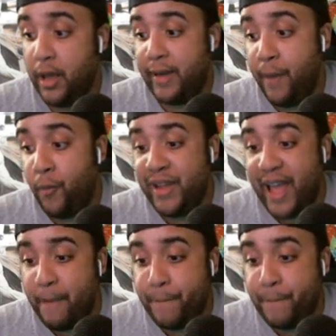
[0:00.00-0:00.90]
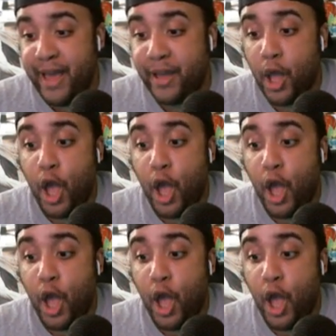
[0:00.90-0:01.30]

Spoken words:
Getting a big